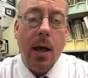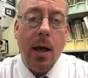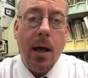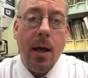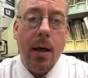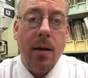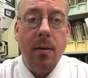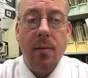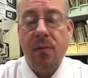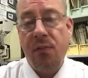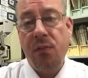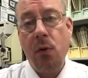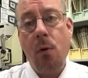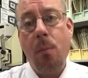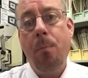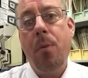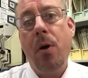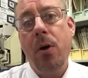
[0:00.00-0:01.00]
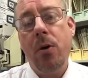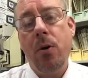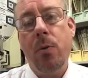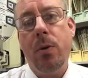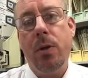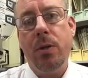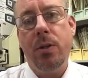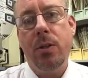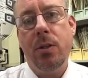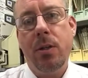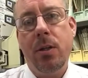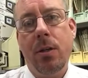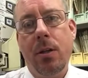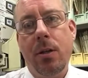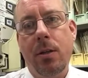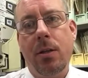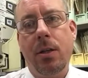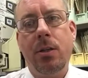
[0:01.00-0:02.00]
For borrowers,
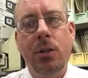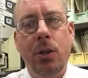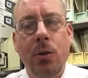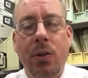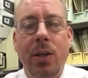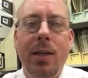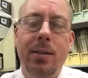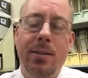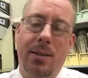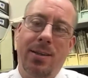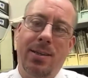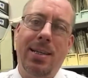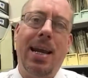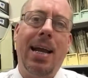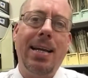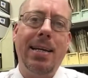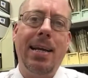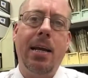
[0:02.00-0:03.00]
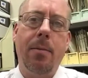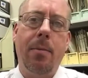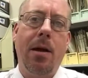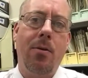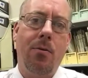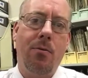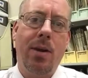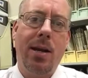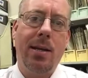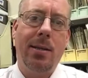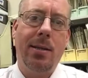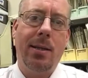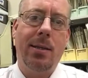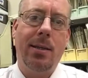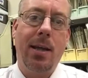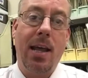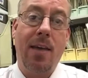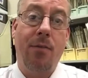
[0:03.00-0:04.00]
the two things that stand out about
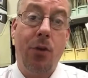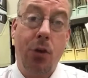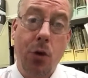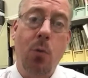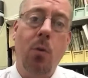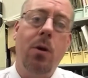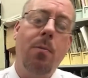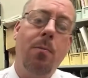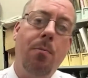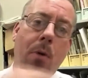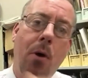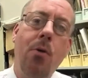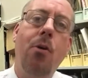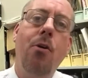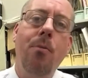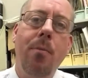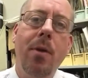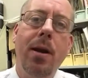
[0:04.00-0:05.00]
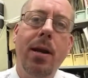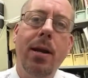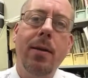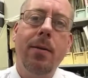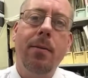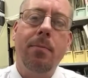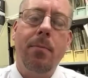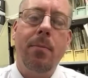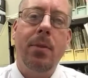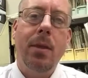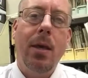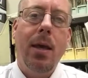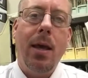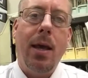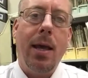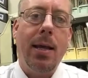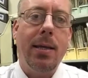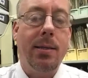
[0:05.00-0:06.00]
Ratesetter, if you want to borrow money,
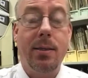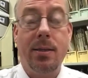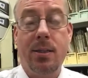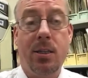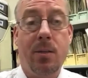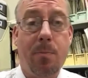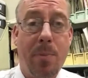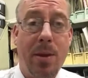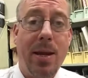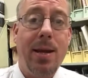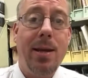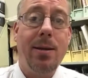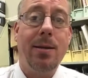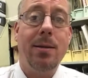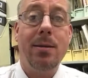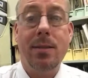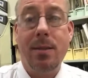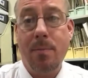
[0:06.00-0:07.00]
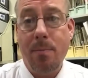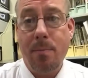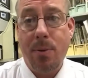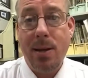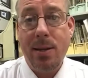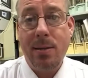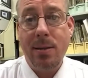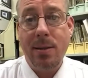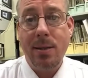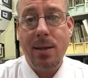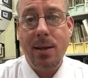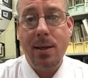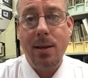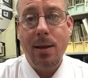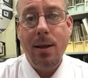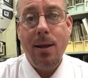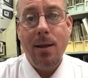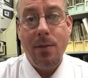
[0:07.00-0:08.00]
is the speed and
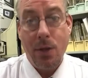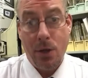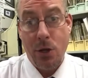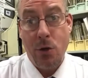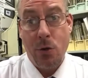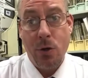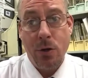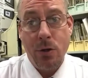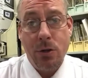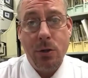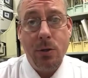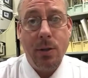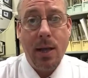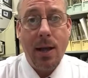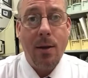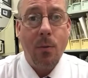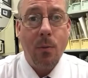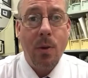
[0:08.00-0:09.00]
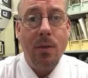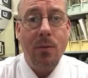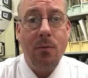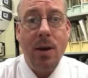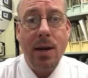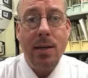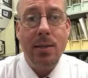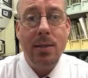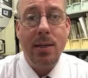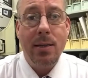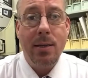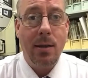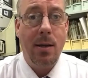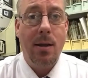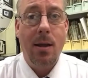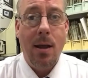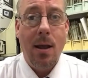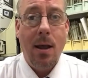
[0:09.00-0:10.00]
simplicity that you can do that with
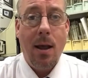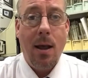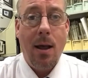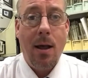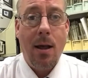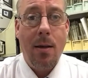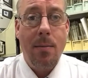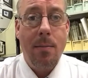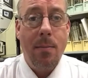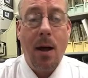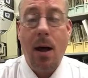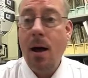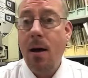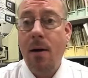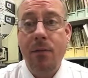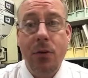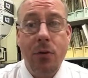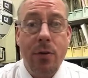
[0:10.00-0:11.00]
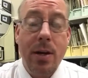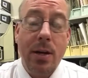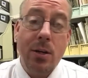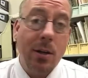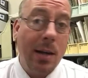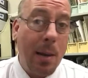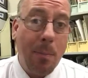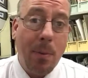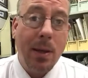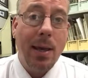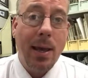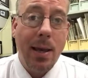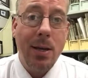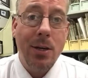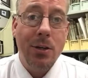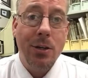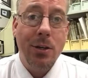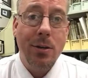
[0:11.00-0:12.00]
Ratesetter. After your initial
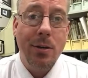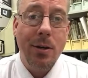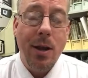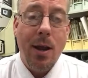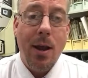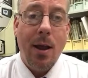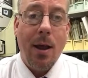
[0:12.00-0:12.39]
application,